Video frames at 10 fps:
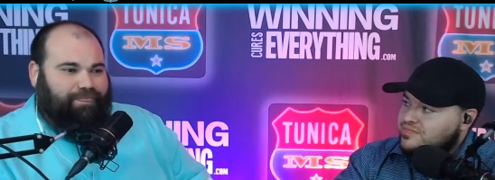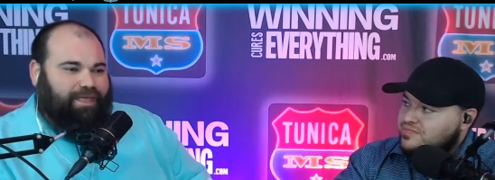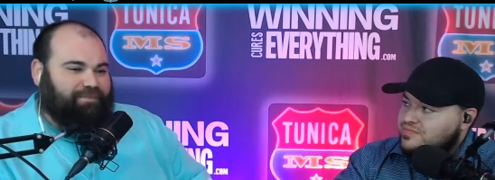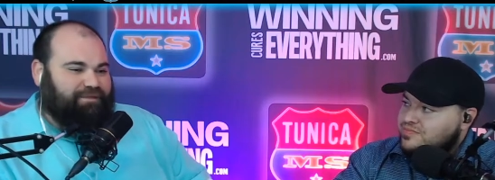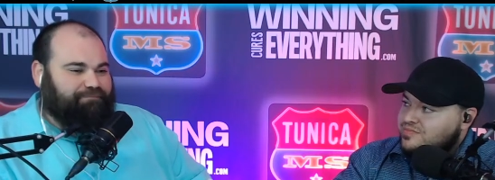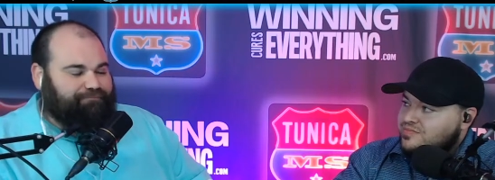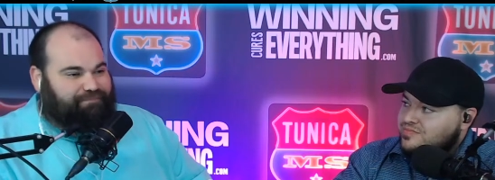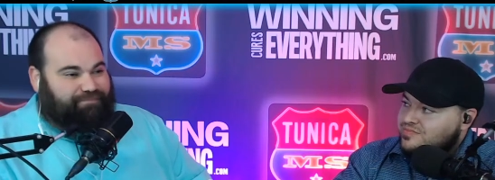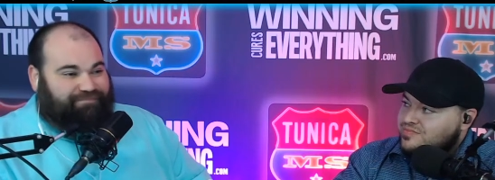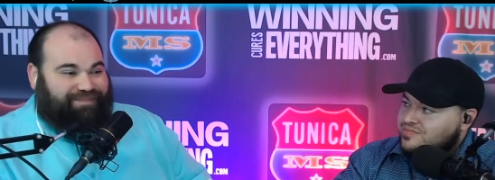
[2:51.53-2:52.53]
Speaker 1: I mean,
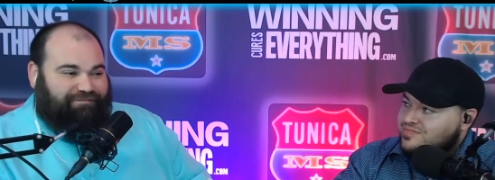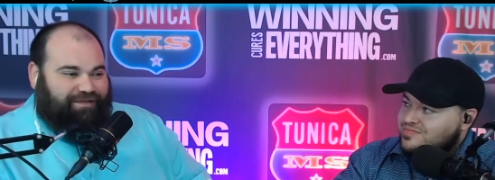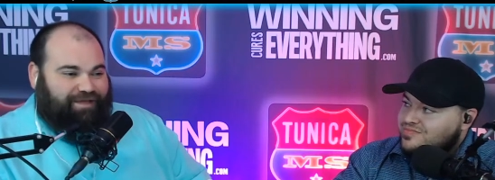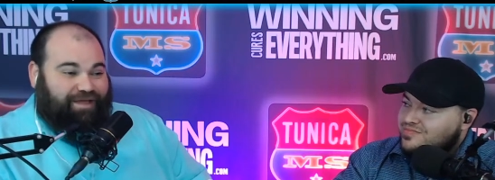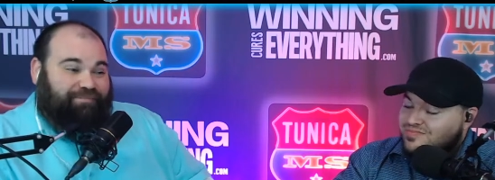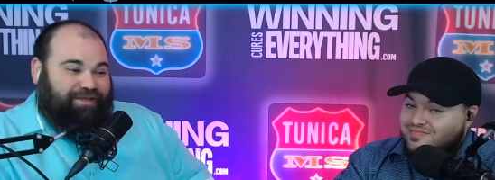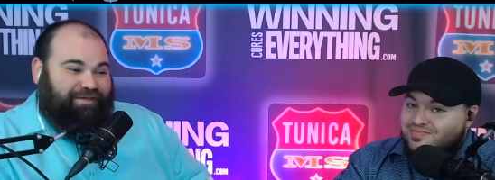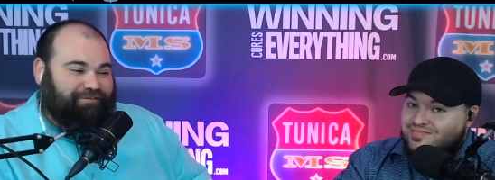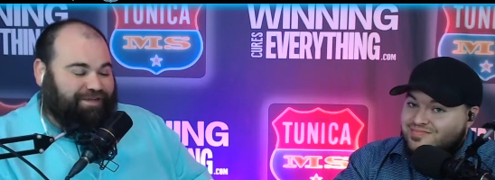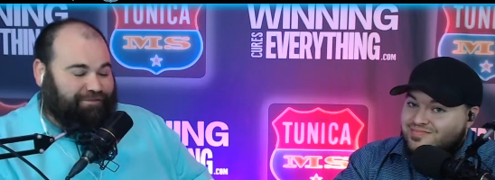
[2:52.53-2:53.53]

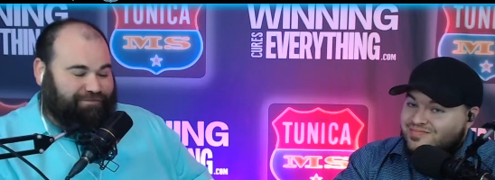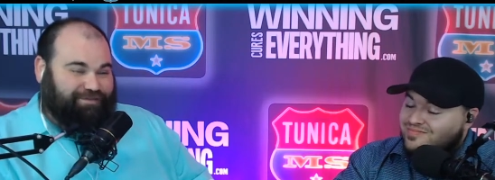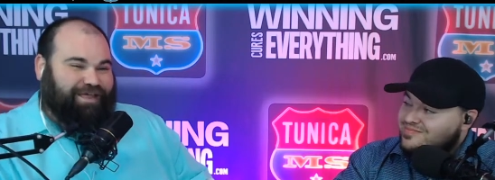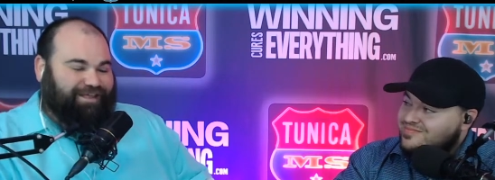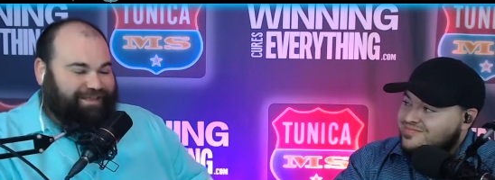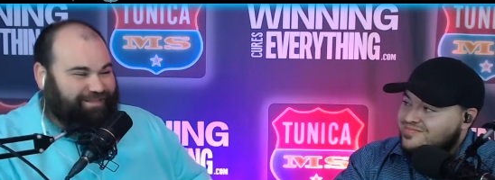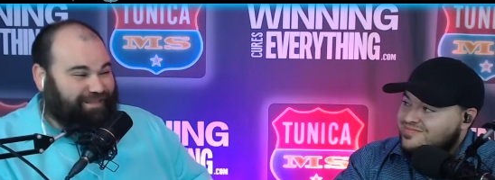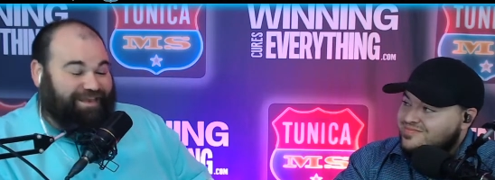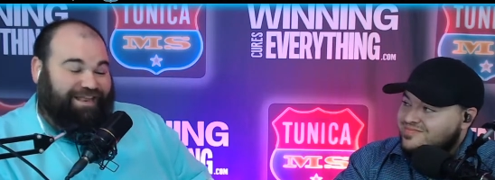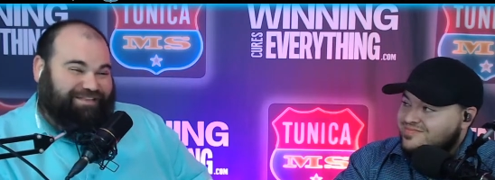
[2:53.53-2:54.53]
FIU's not.
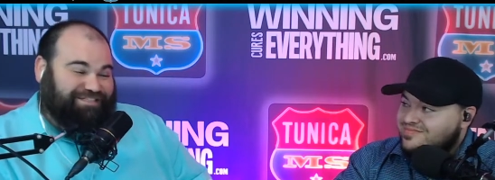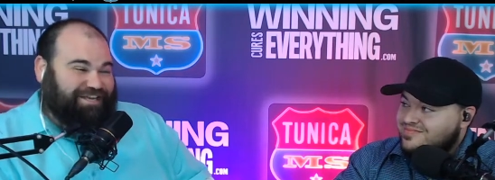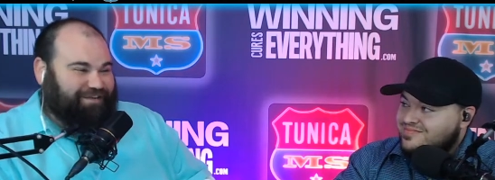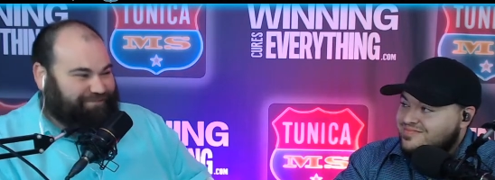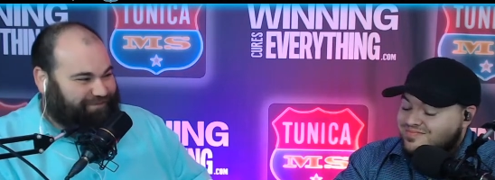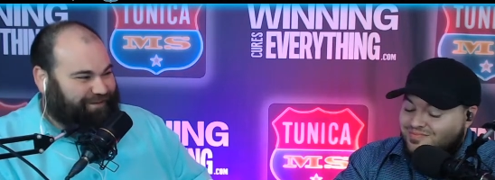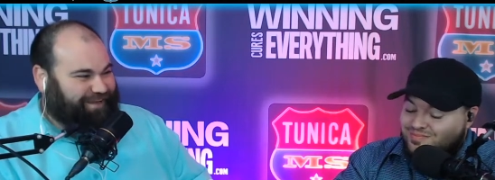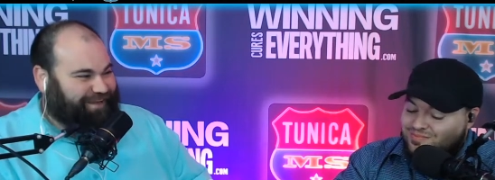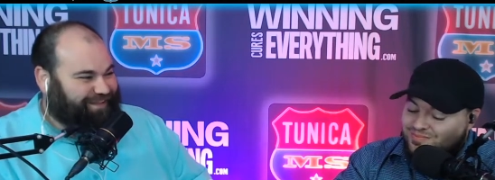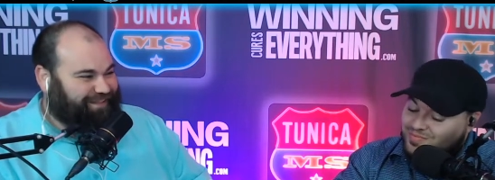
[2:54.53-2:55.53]
They're not the Chiefs,
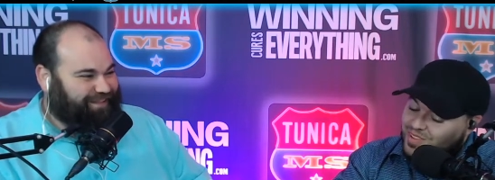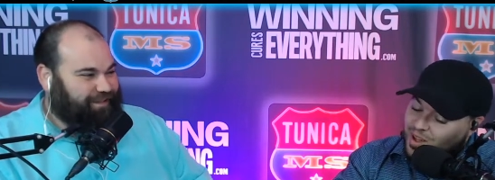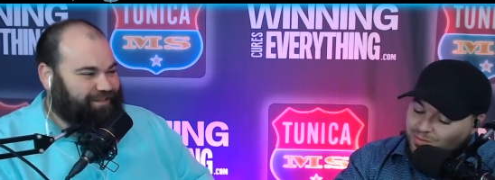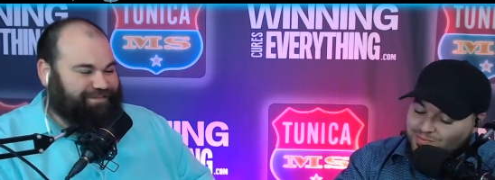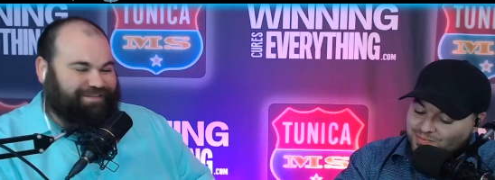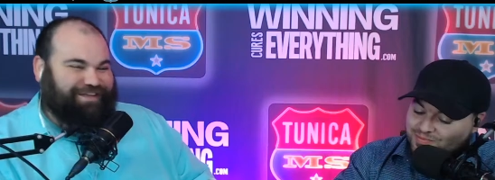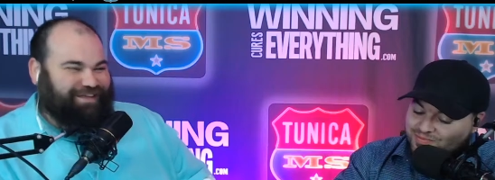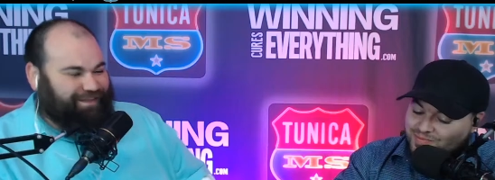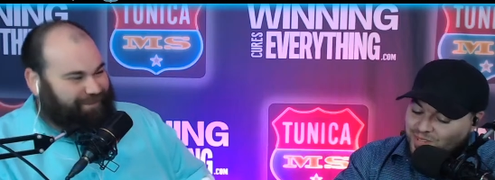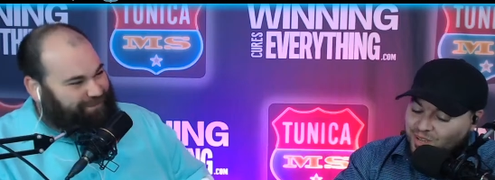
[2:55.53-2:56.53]
okay?
Speaker 2: No,
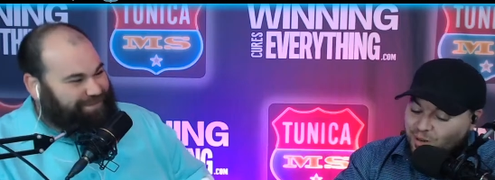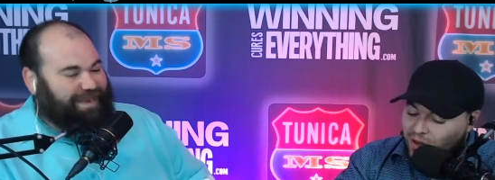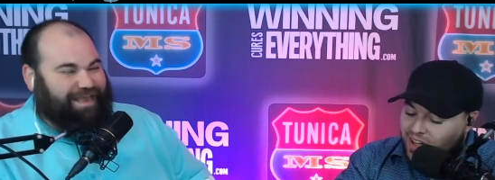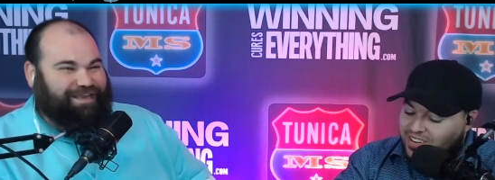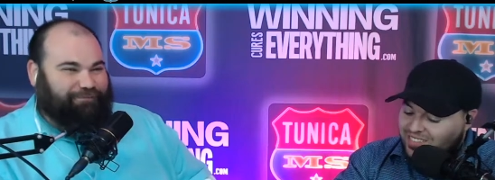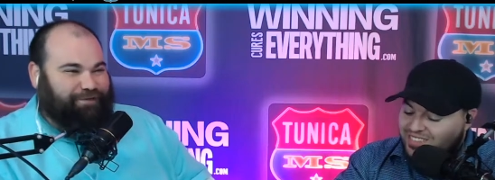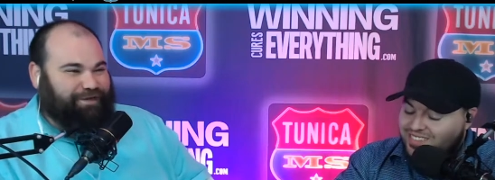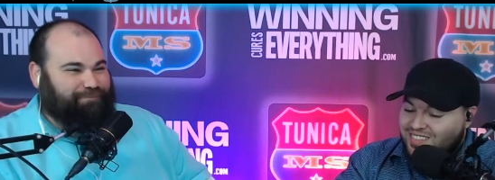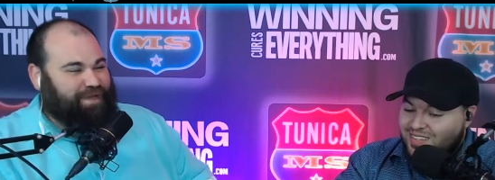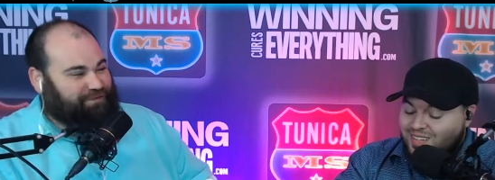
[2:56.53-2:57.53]
you're not right. Andy
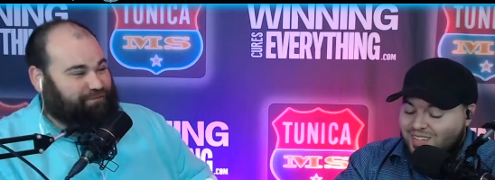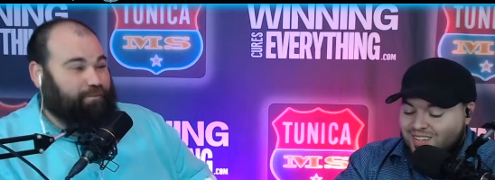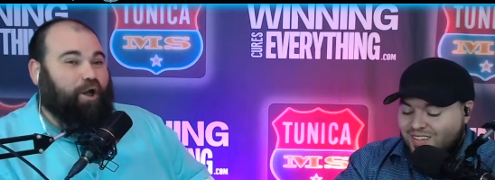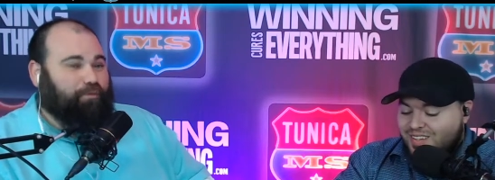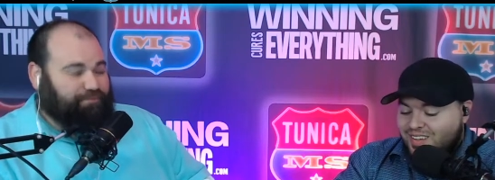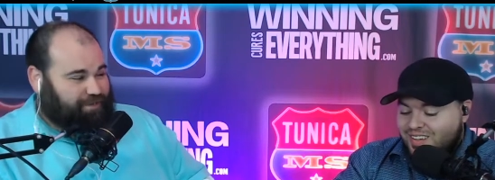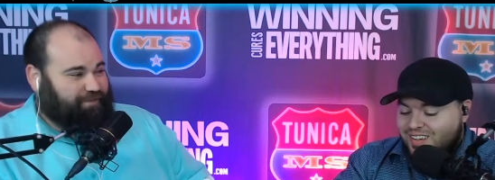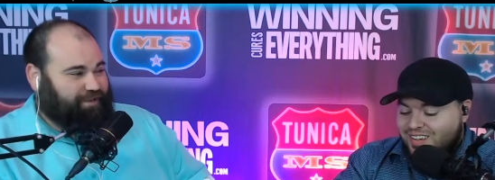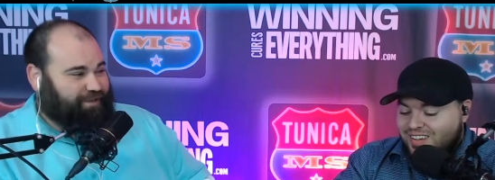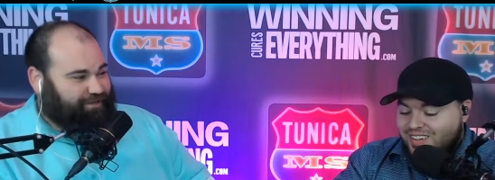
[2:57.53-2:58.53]
Reid and Patrick Mahomes
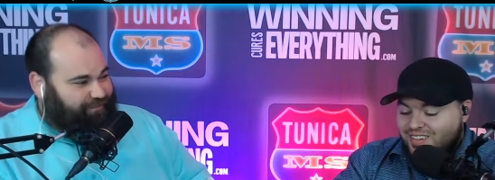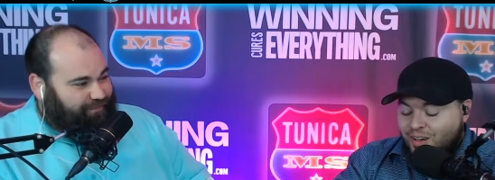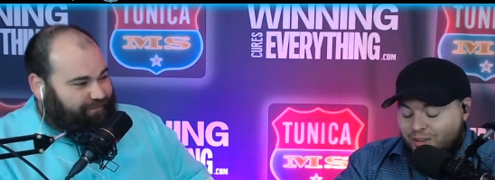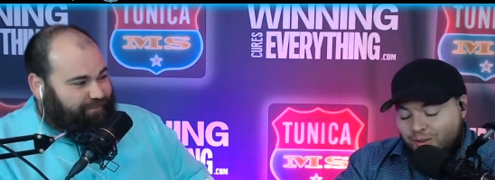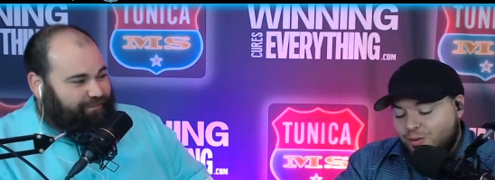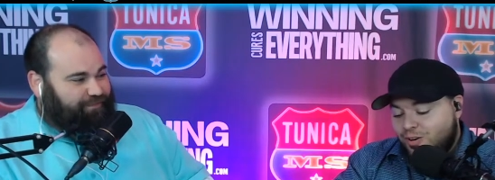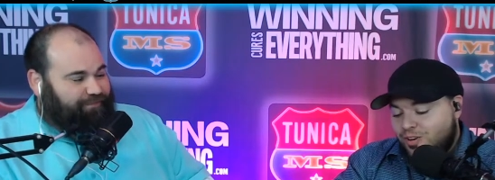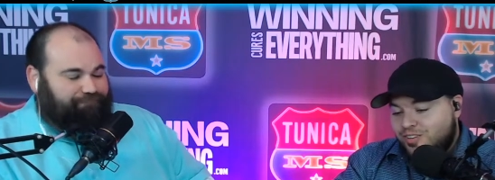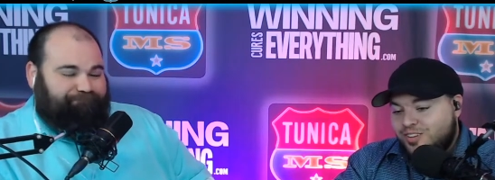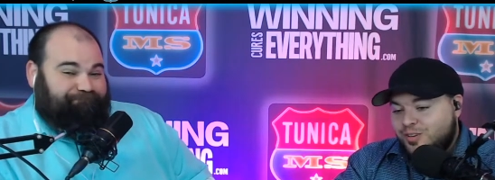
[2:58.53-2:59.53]
coming in. No, you
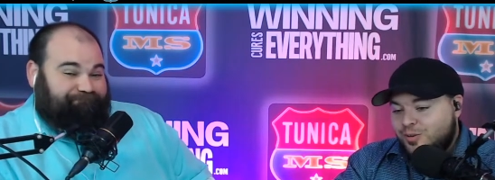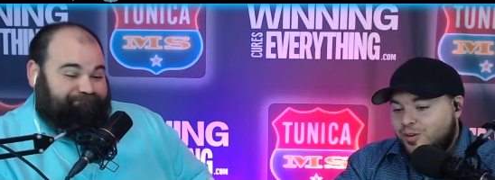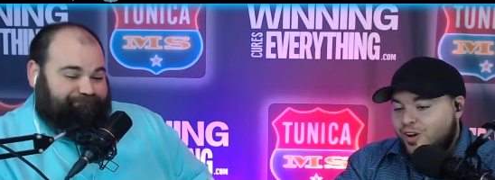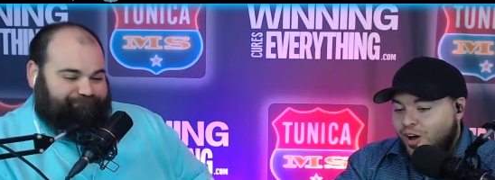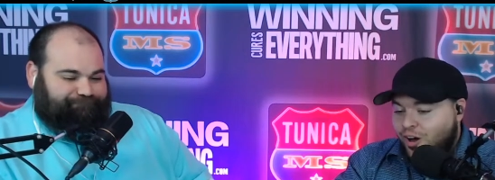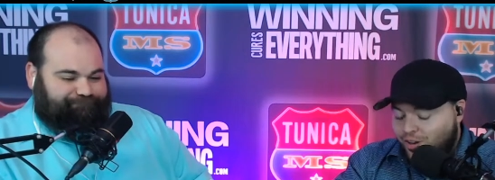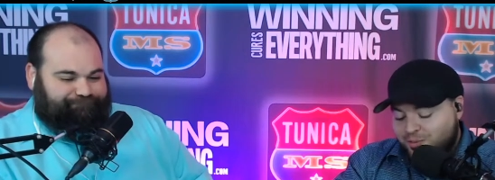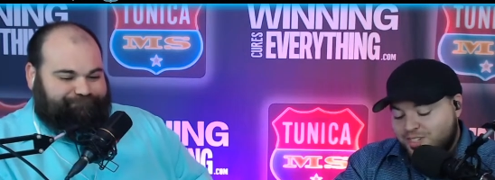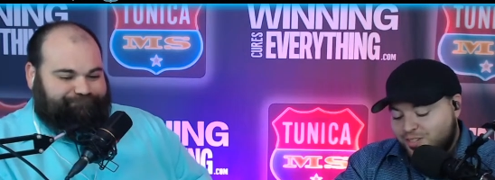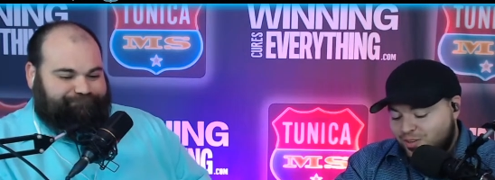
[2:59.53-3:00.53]
are
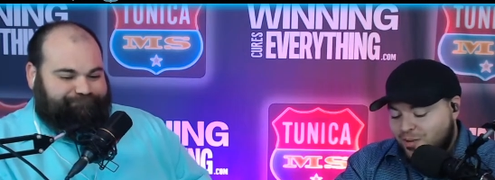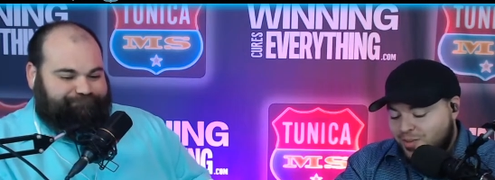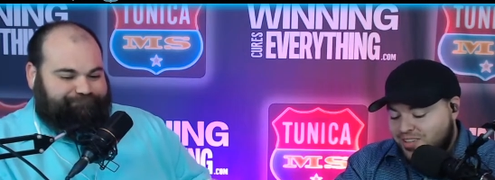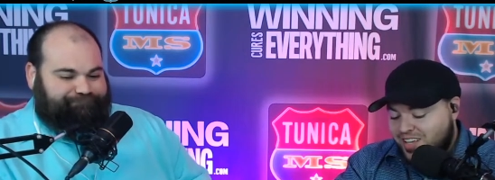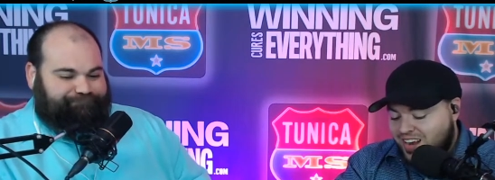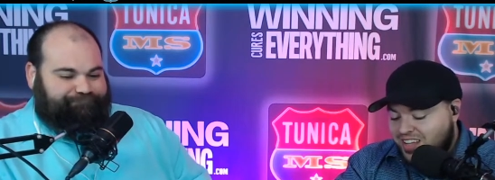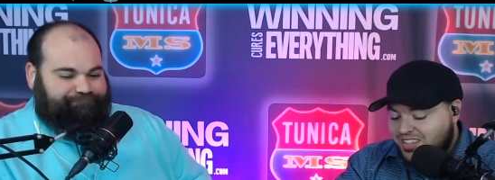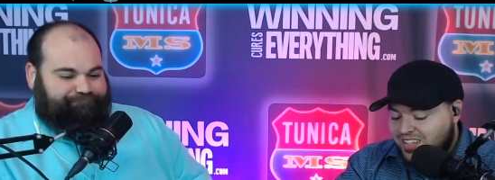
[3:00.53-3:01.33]
100% right about that.